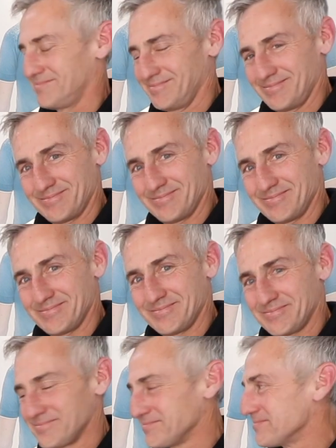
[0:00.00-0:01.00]

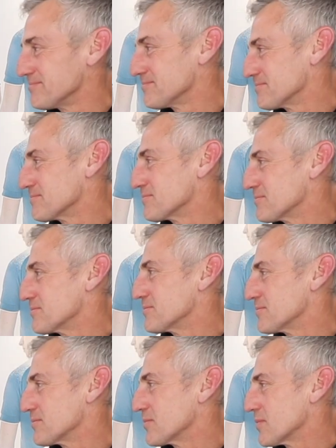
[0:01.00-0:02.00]

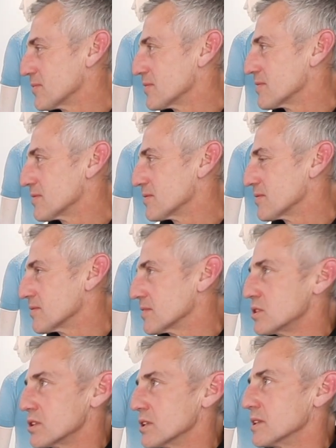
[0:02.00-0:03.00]

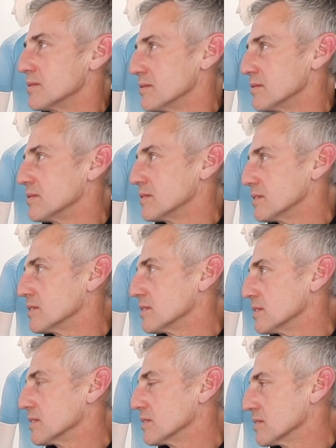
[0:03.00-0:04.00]

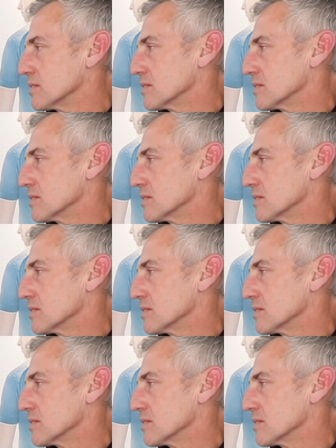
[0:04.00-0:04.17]
(not speaking)